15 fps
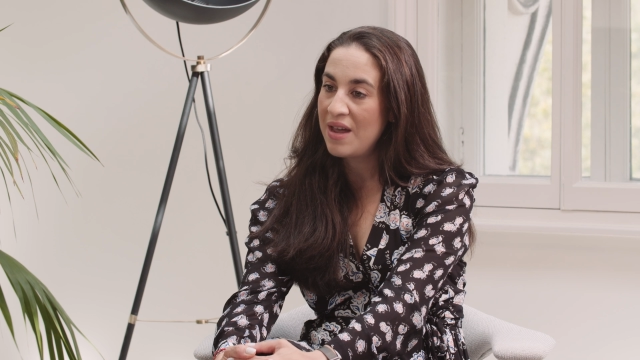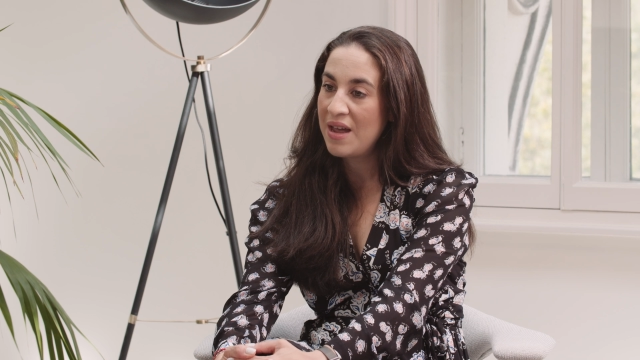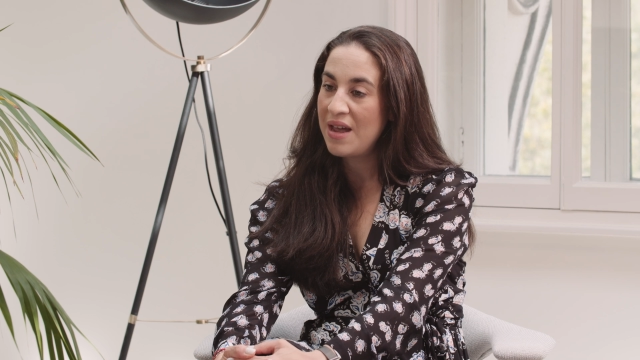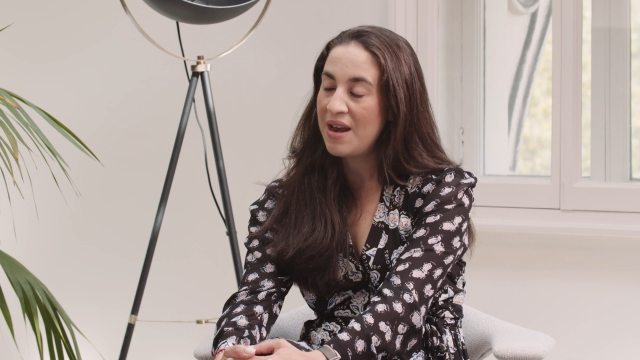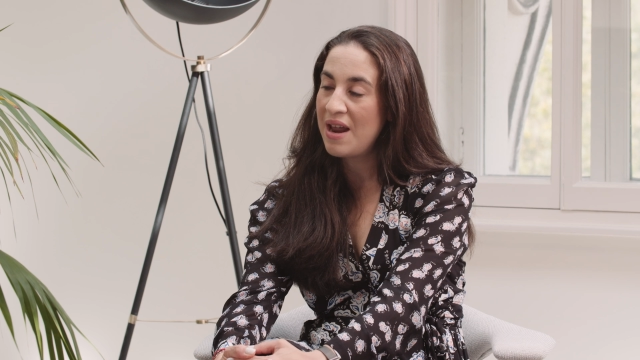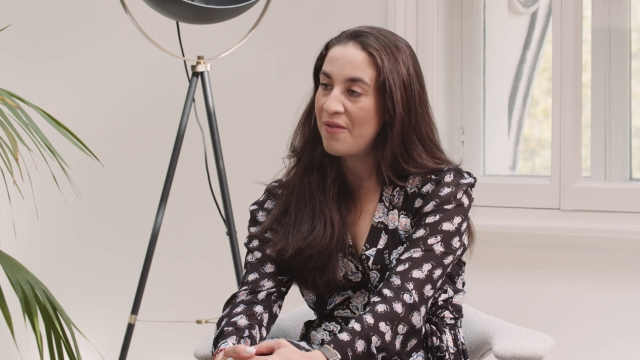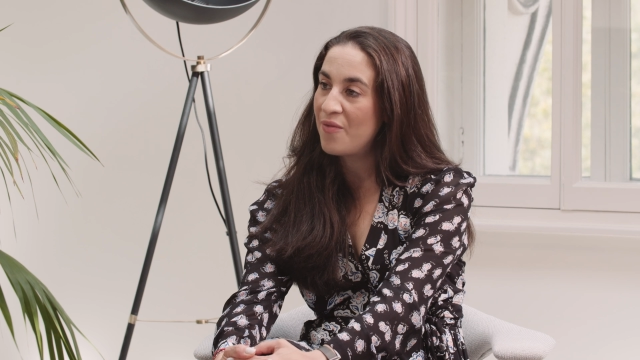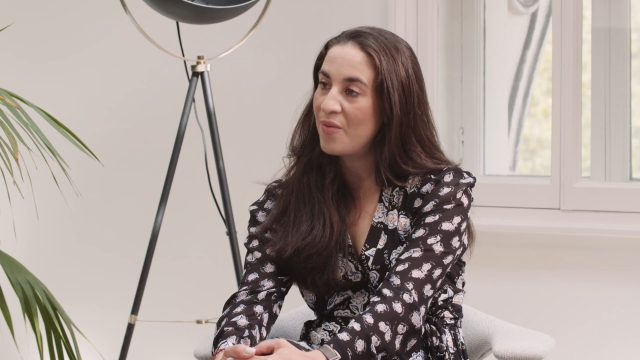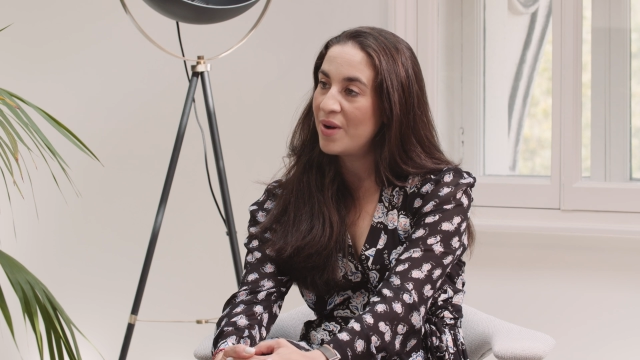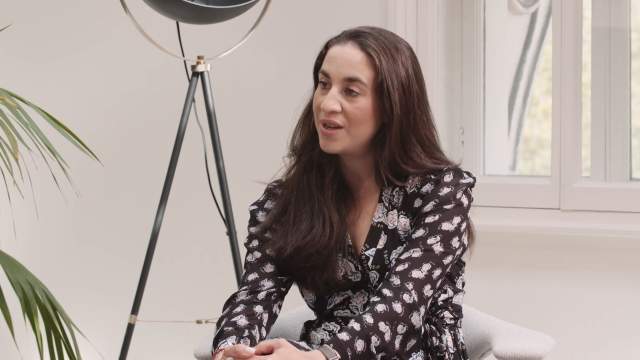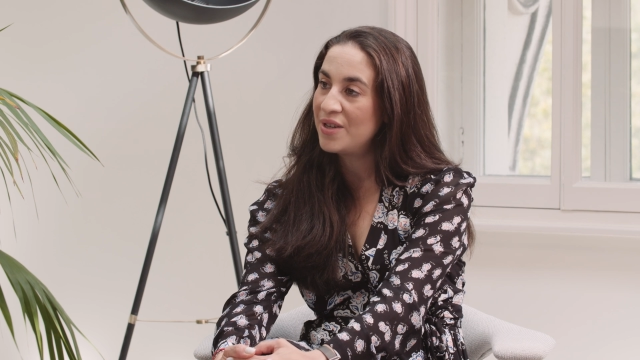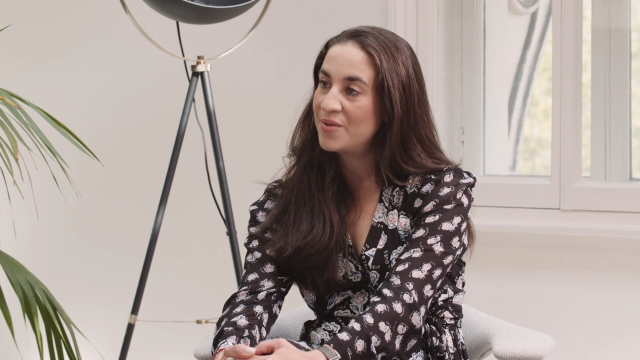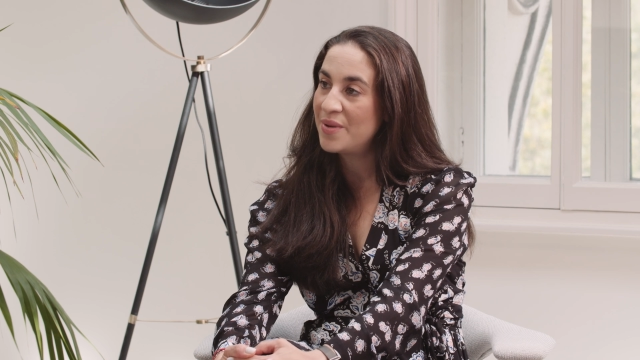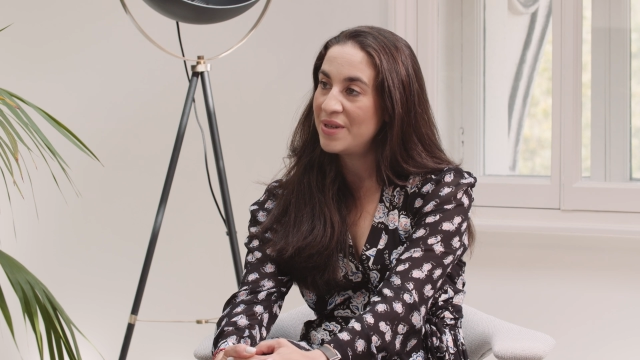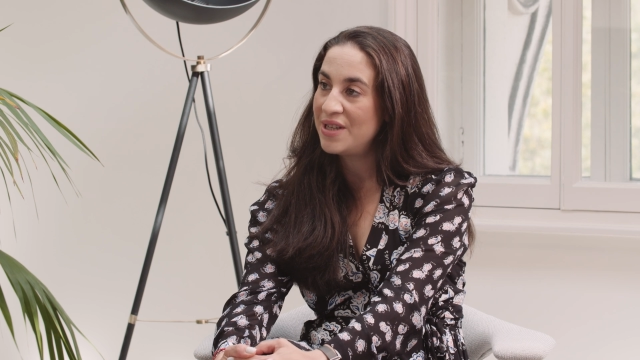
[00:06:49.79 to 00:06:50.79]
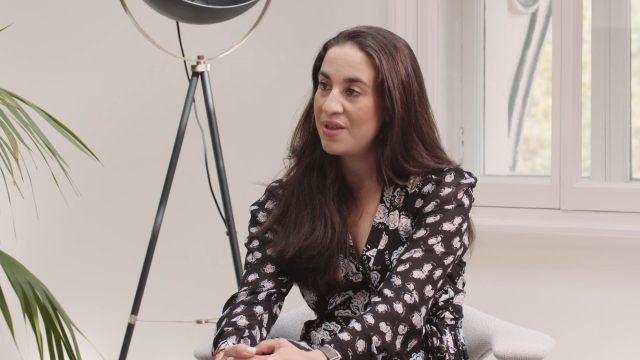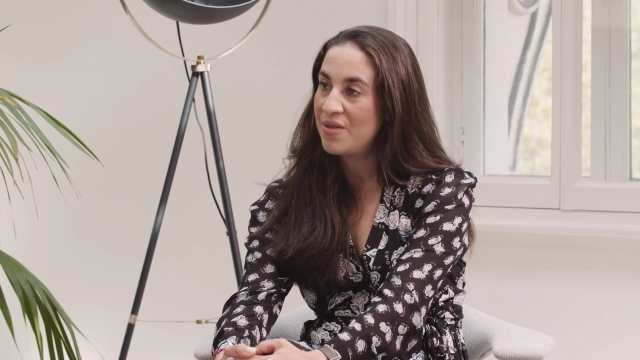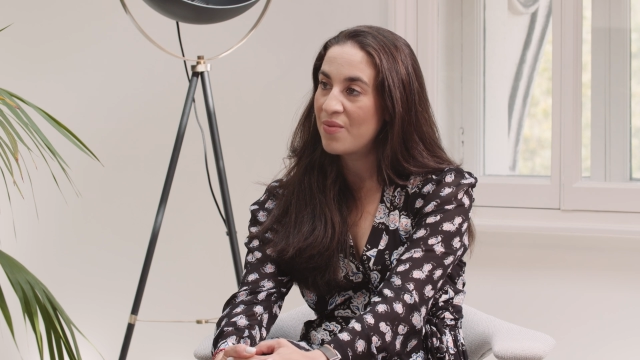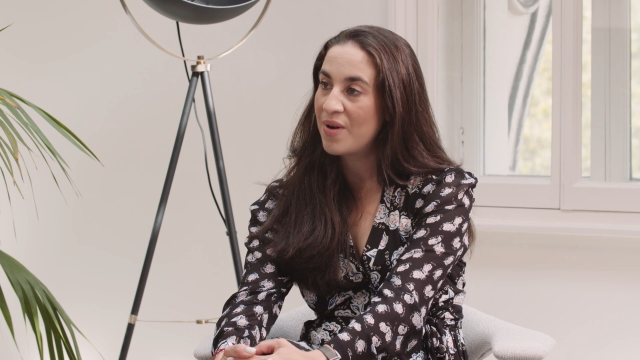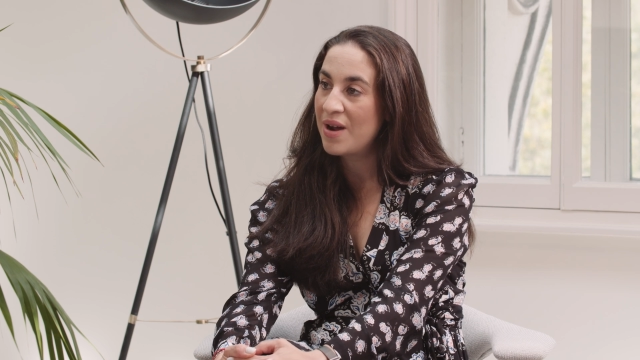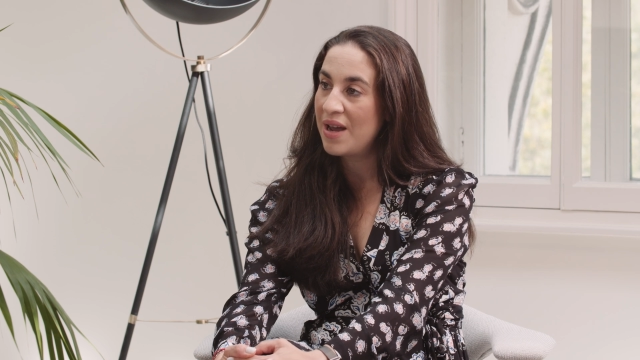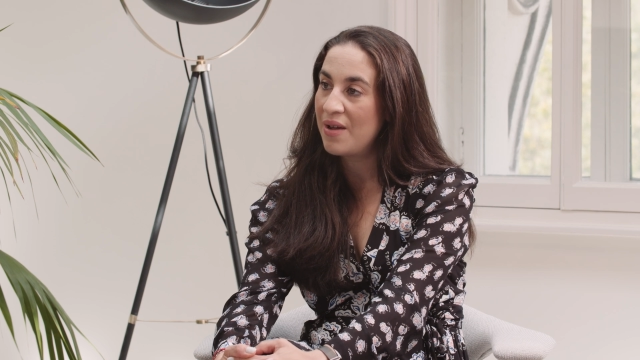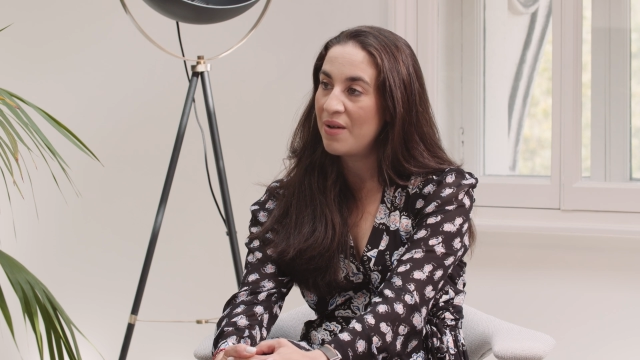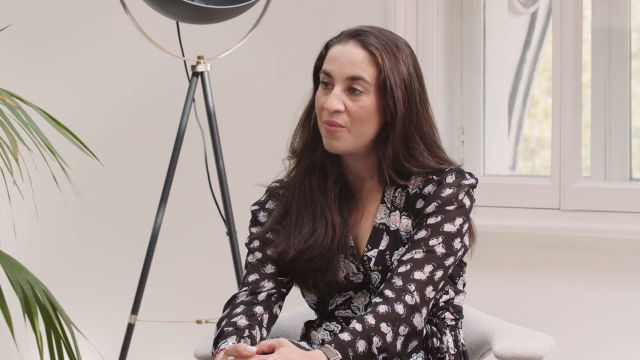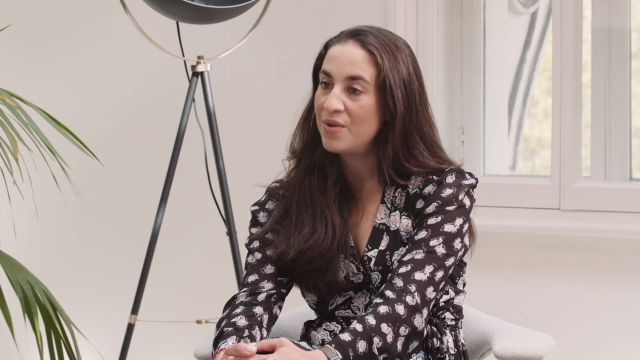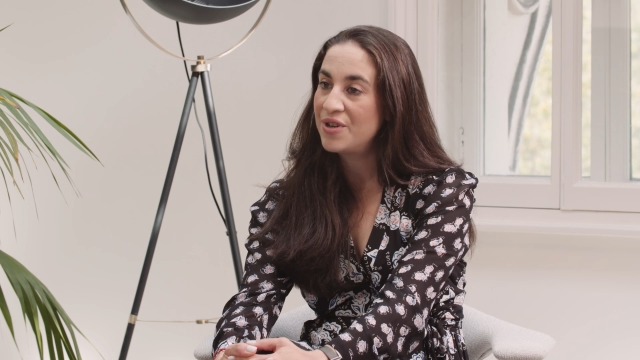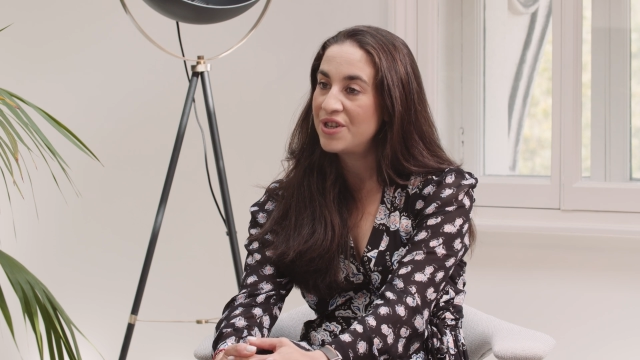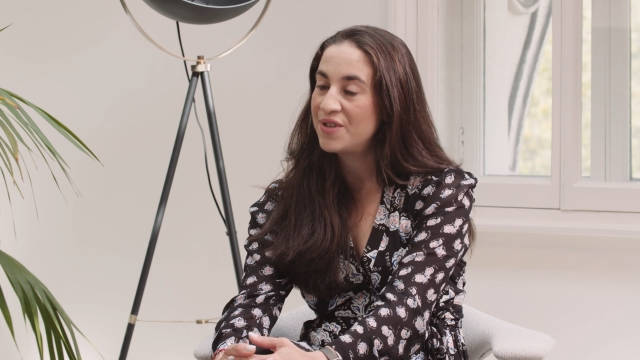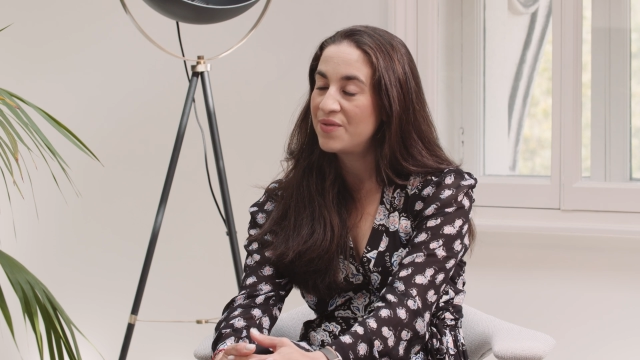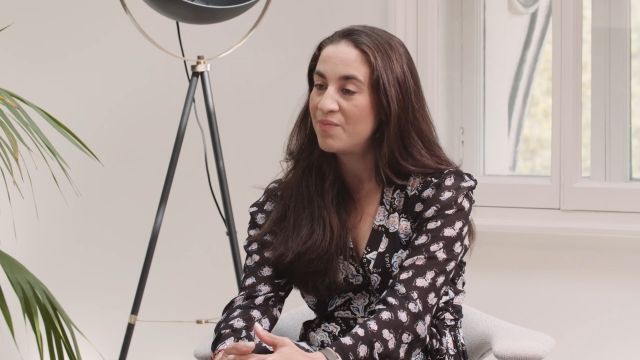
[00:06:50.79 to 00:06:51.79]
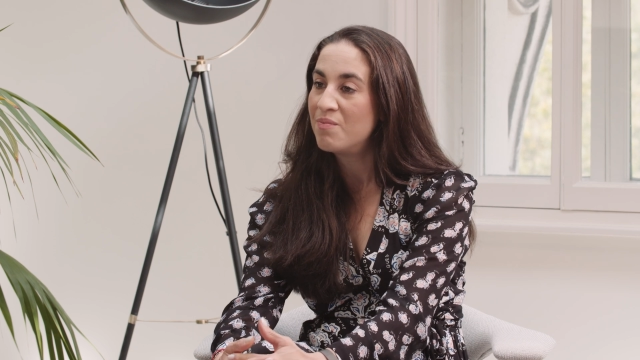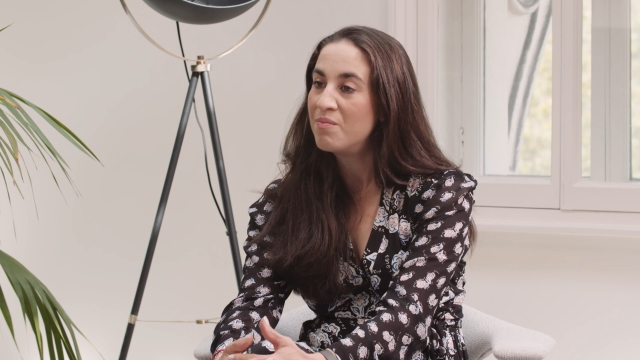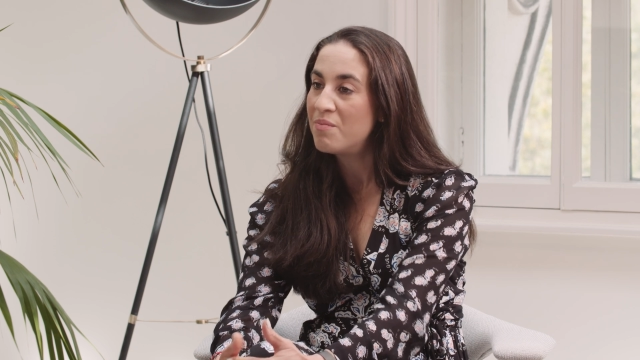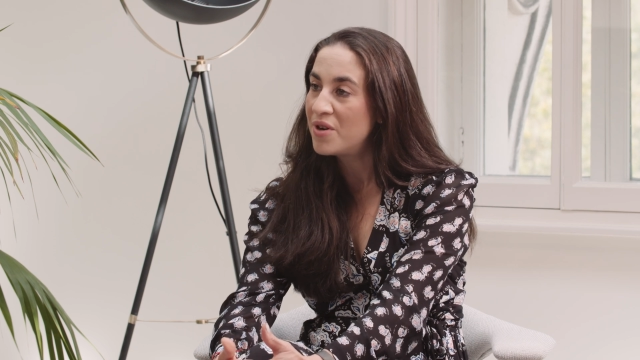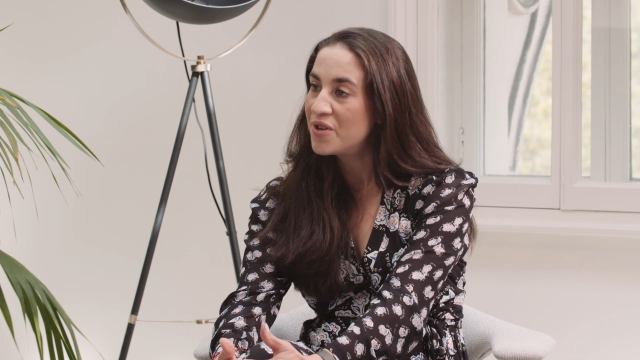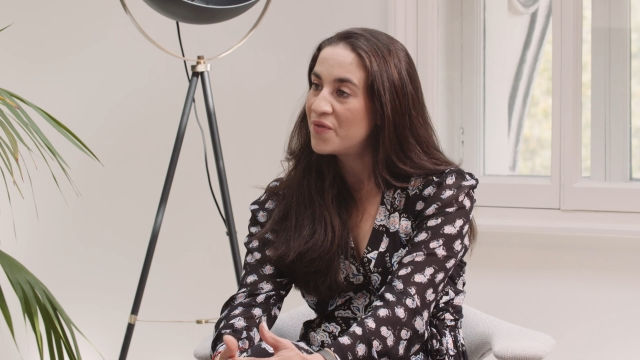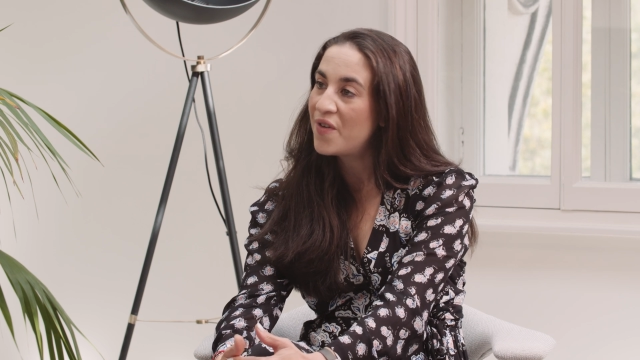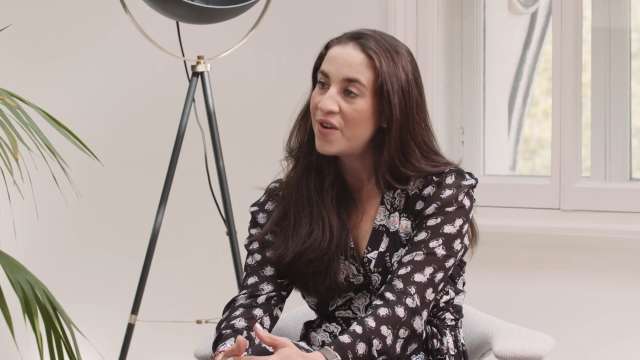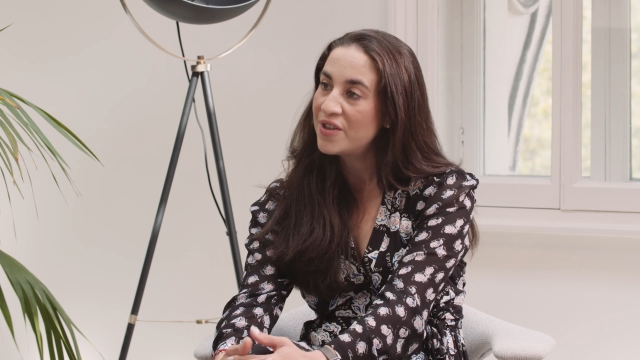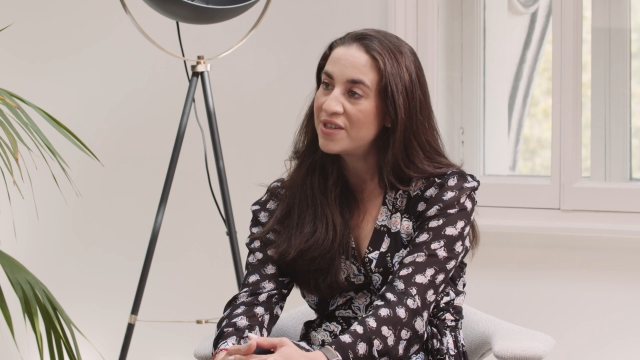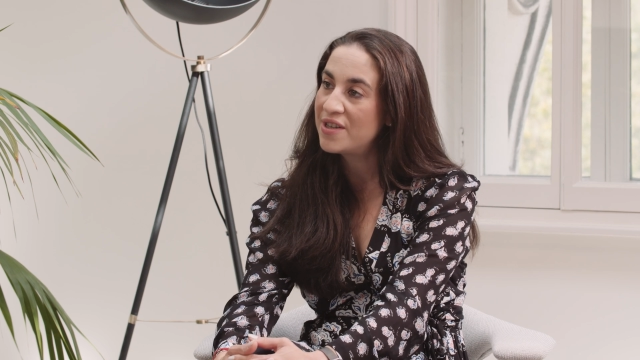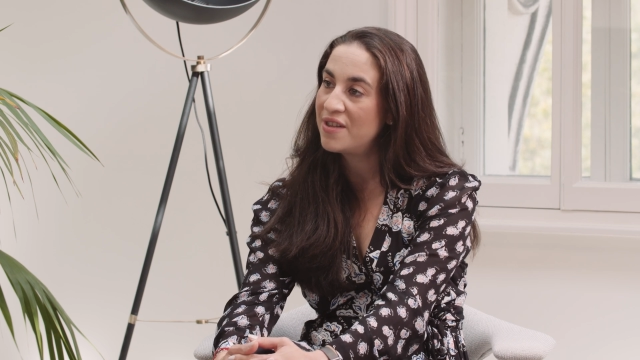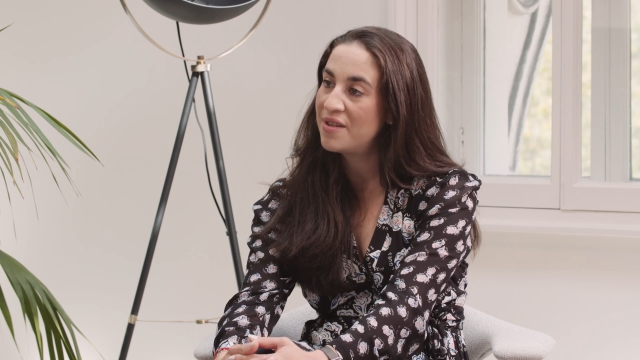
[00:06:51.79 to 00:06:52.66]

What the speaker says: in FY23, which is much faster